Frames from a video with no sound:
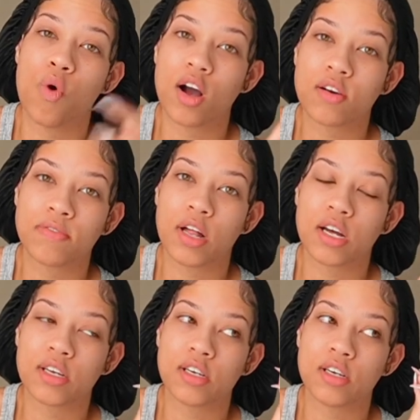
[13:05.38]
Waka
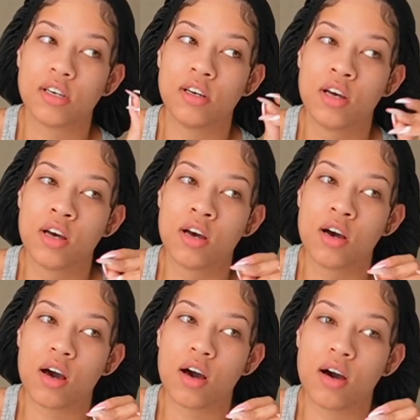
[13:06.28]
Flocka.
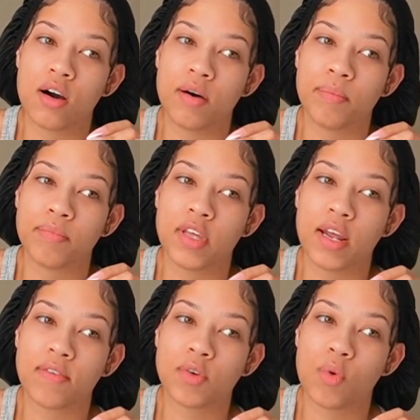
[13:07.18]
Um,
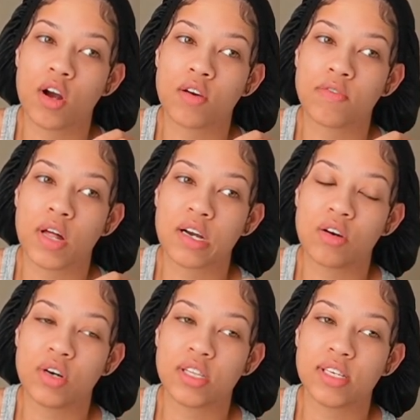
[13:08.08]
then after Waka
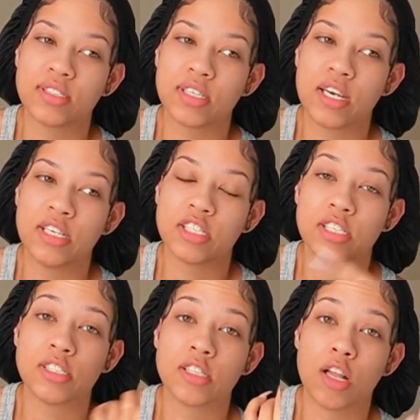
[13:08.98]
Flocka on that
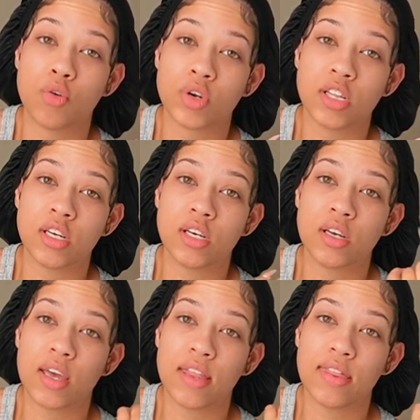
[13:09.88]
stage is
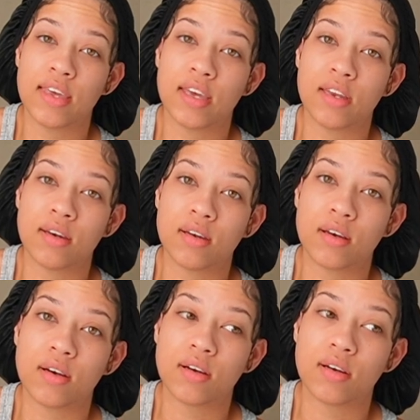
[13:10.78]
Glorilla and then
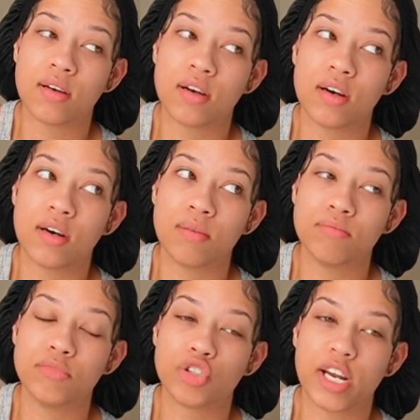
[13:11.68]

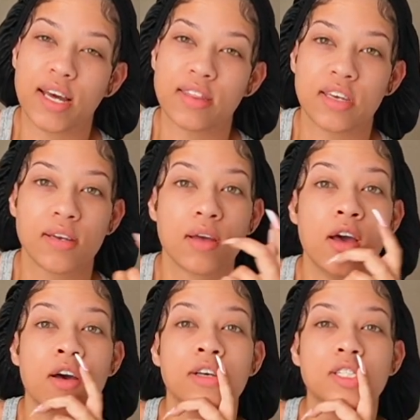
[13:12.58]
um, Drake, I think.
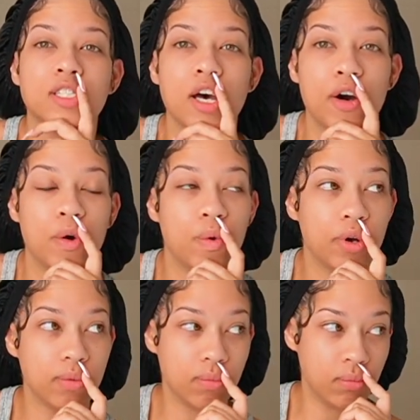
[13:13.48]

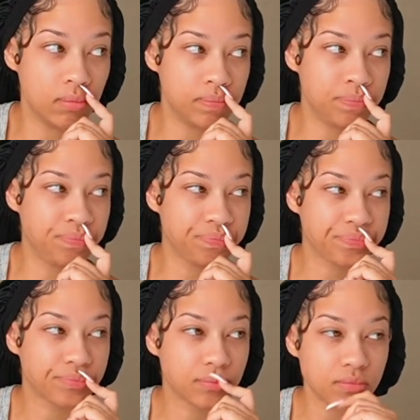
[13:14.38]
So
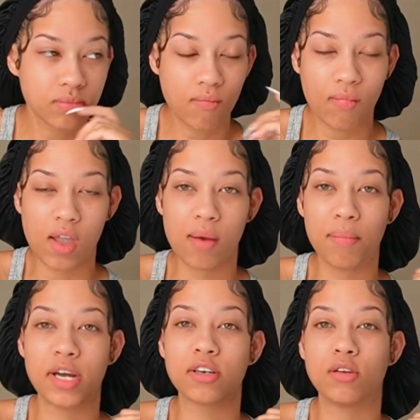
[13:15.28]
I'm
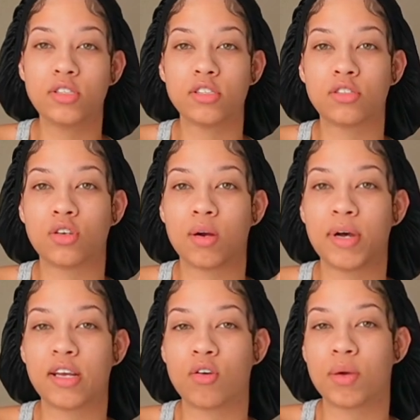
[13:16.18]
about to go to the
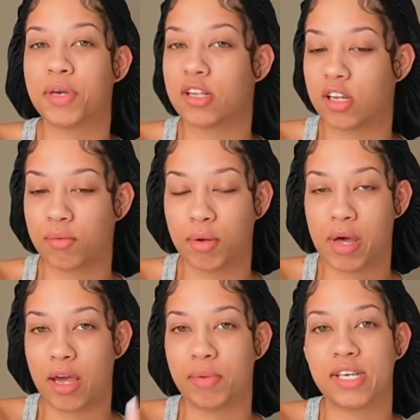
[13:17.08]
store. I'm about to go get me a clear
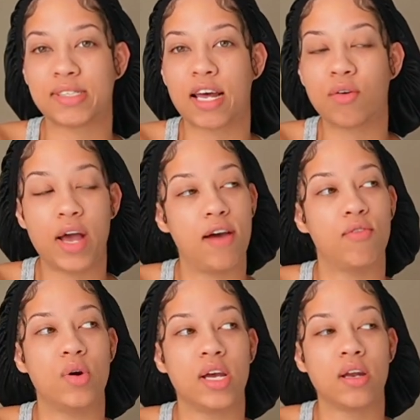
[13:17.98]
book bag because I don't
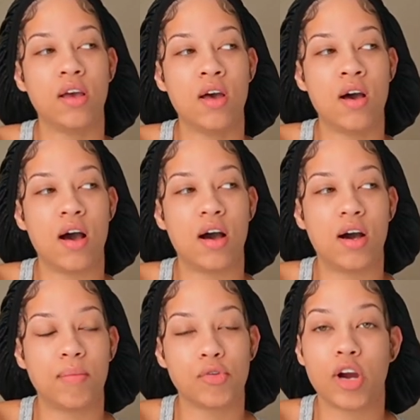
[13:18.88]
have one.
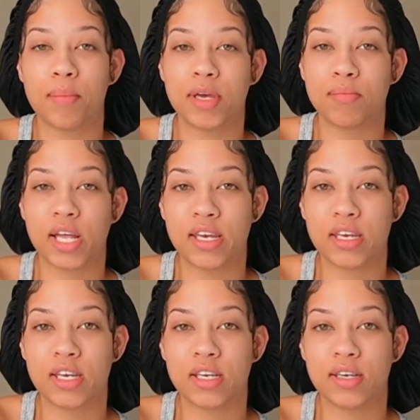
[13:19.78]
Um, grab me a
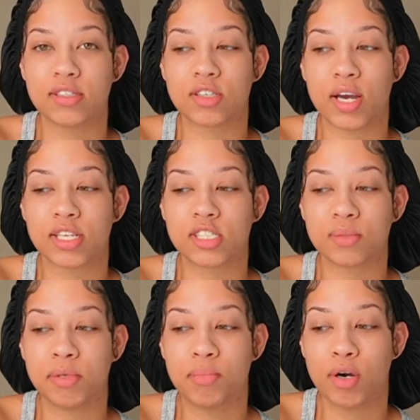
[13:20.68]
blanket so I can
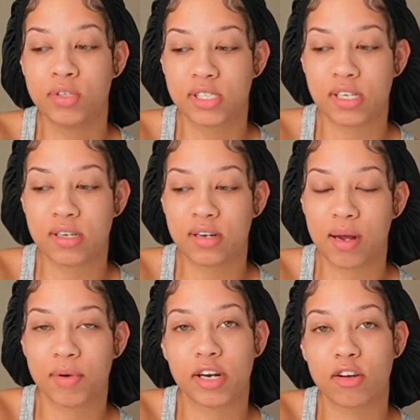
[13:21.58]
just be
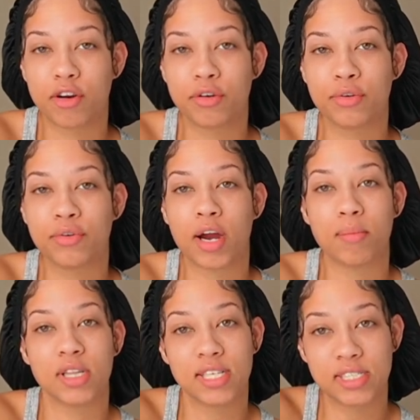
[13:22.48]
posted. I'm gonna go
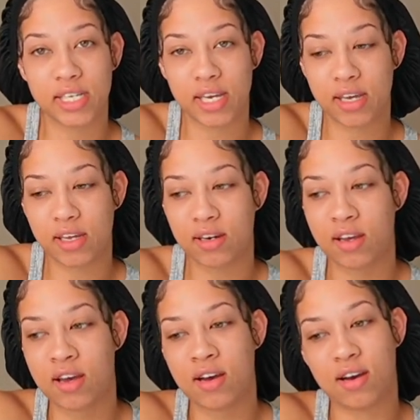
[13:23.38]
grab lunch
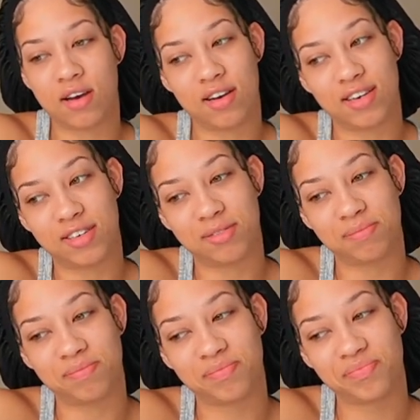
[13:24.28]
again.
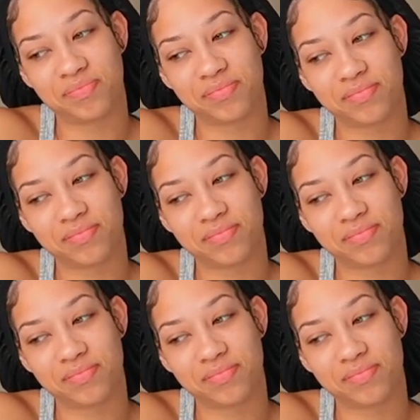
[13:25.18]
Um,